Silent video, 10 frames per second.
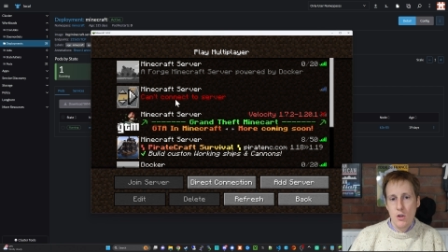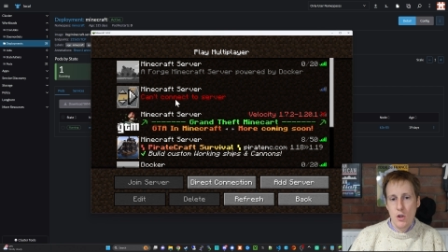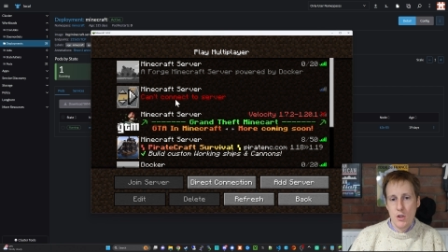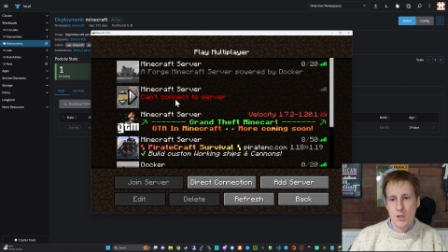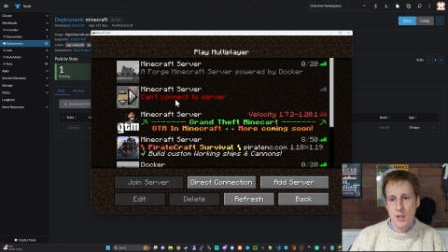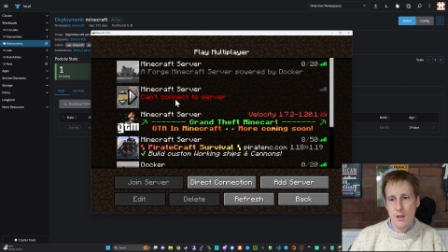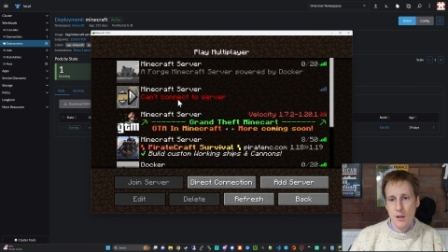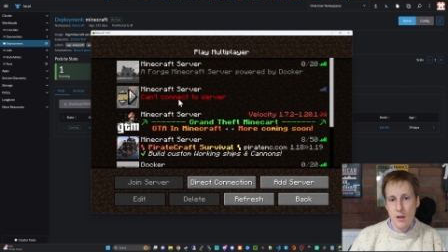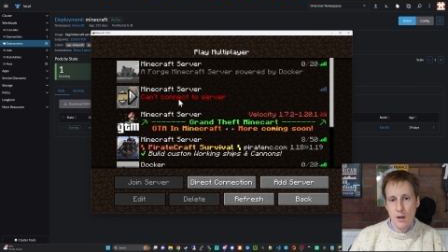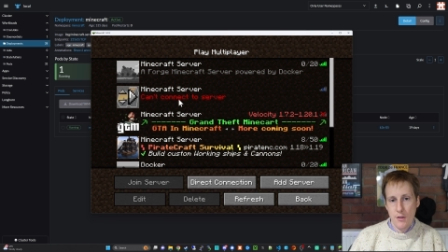you can see
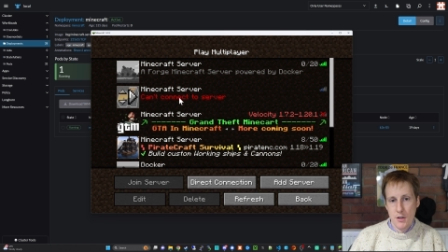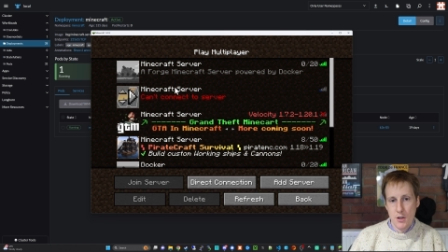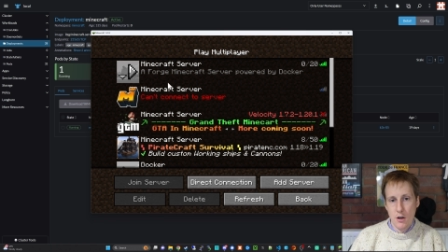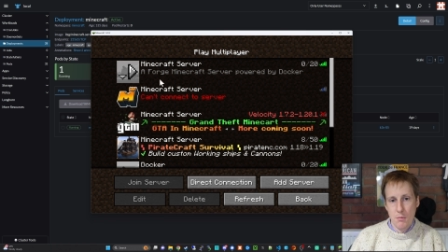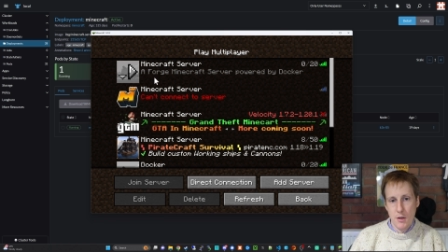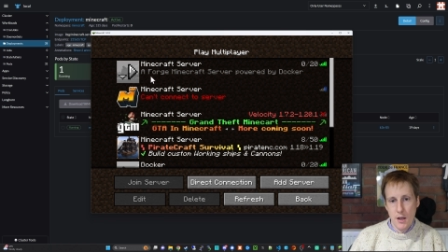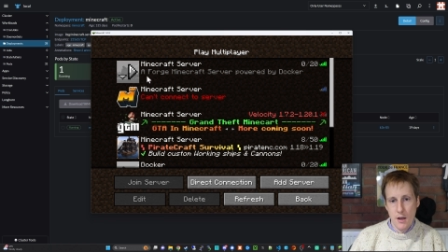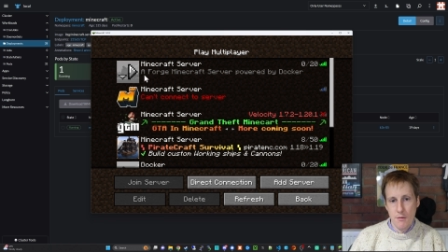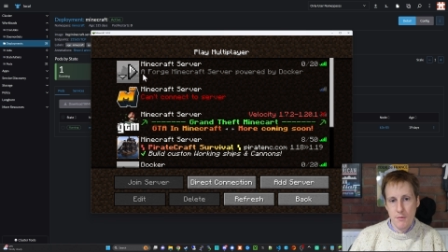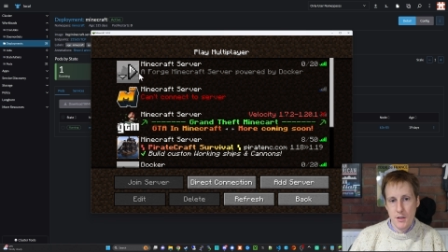that at the top
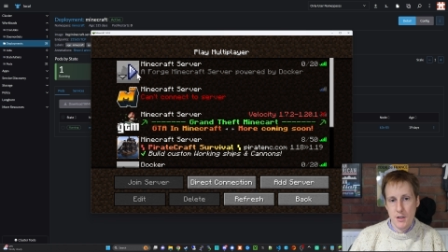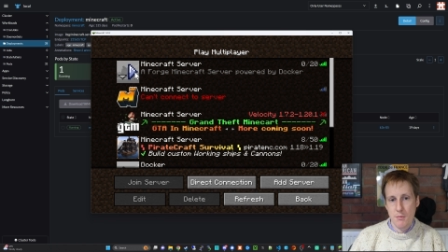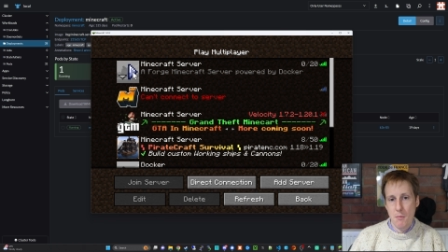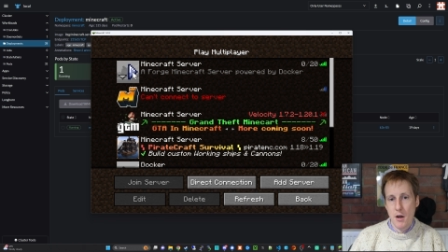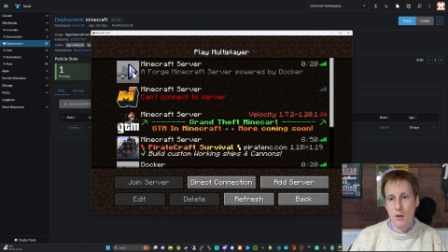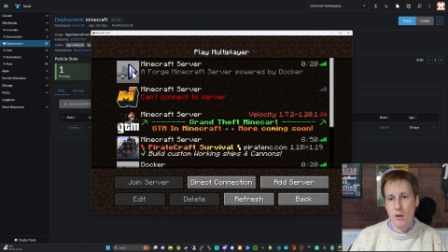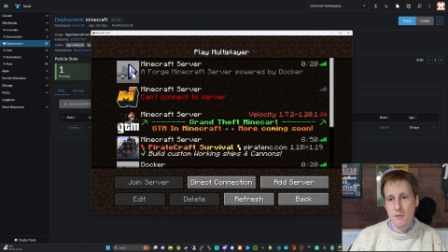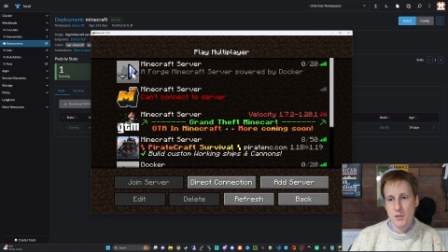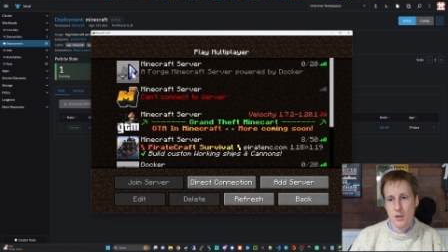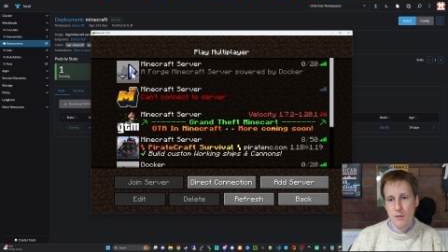here, this is my
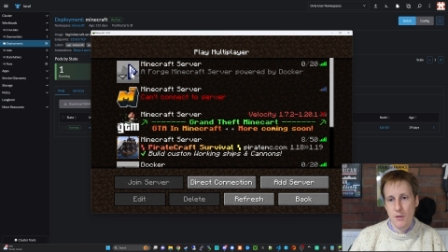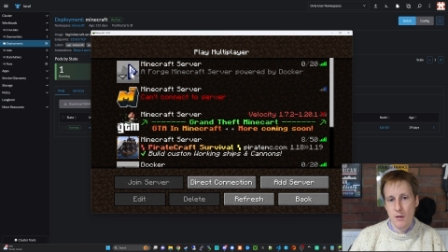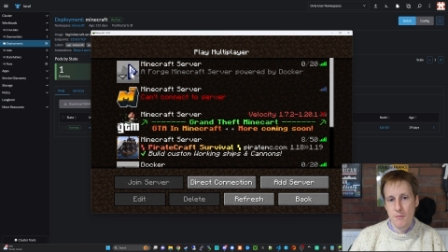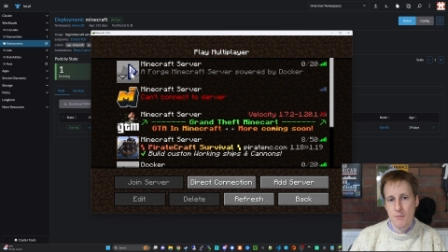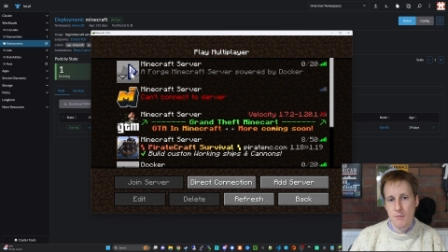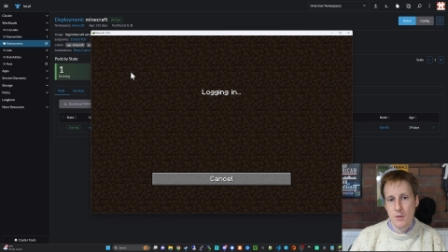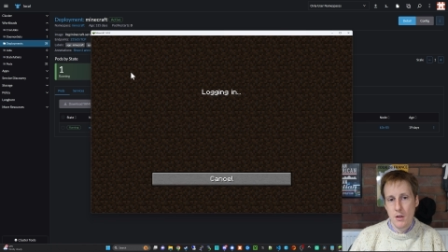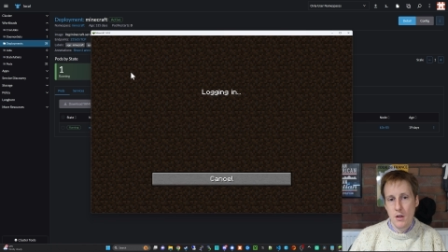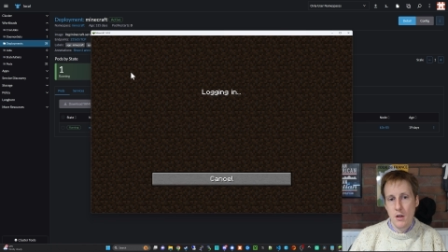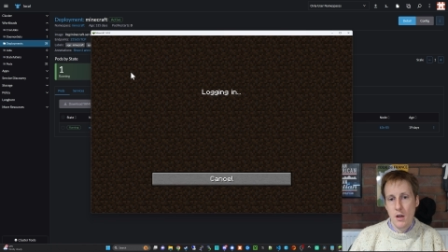Minecraft server.
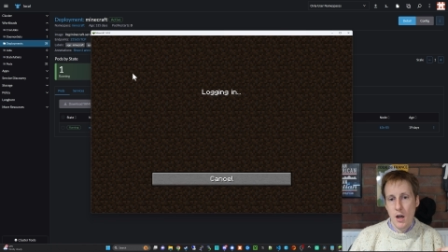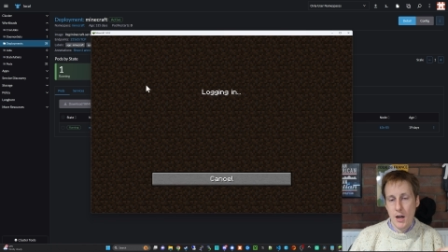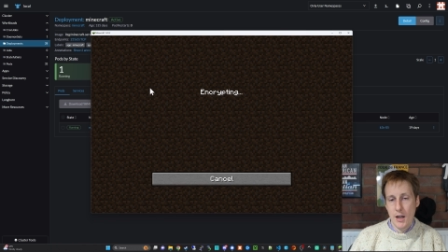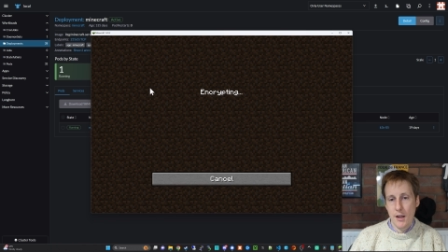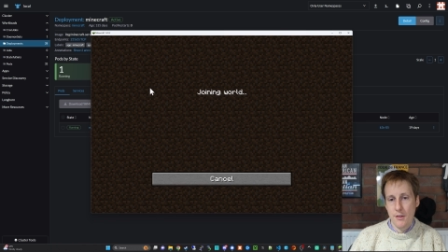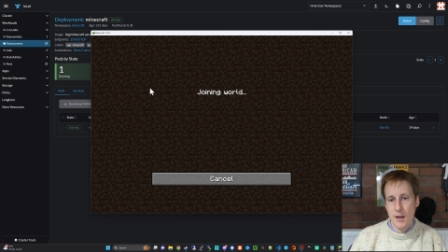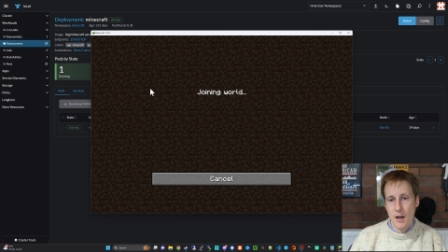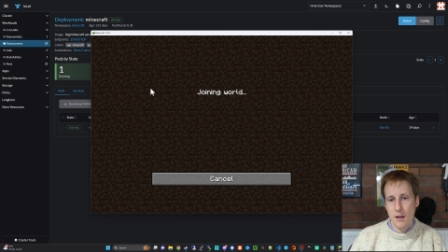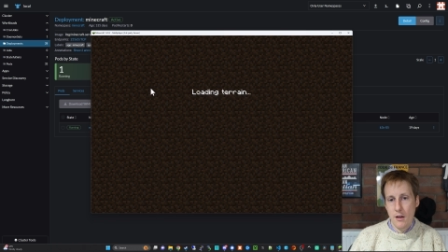Click that